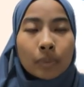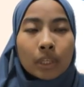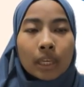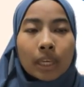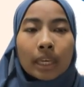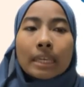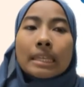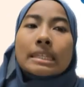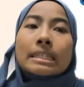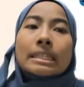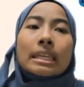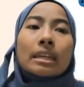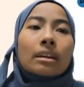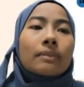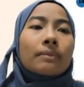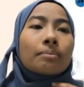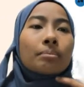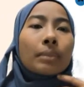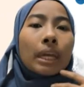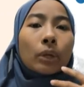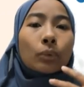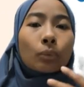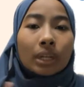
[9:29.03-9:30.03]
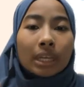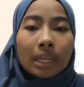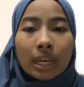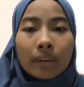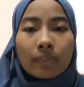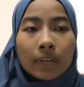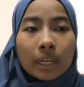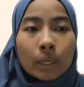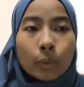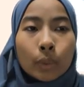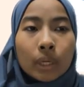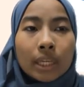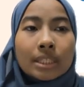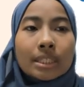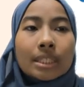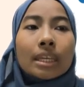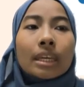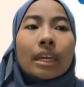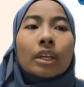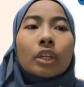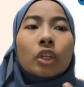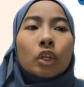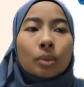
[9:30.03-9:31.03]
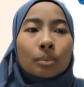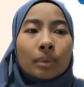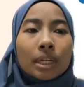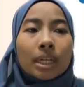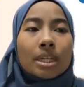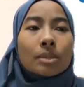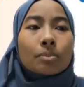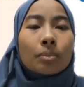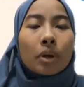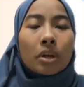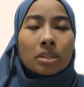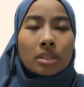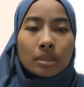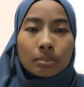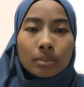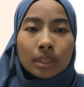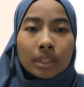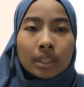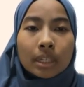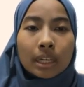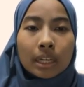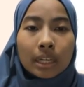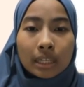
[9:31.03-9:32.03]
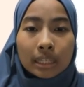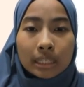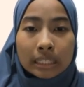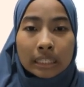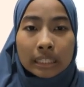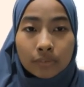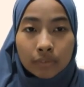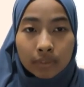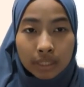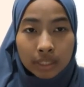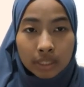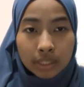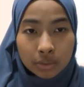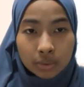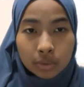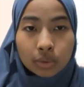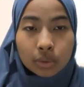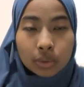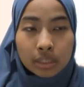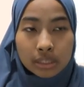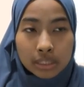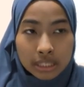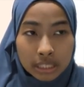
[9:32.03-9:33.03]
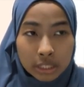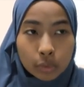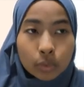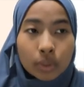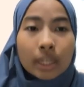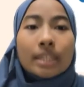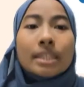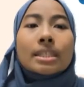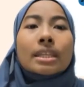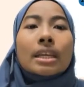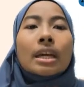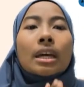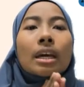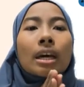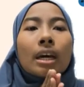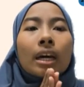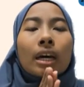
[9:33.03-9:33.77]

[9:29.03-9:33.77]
Okay. Instead of manually evaluating a numerous possible delivery route sequence,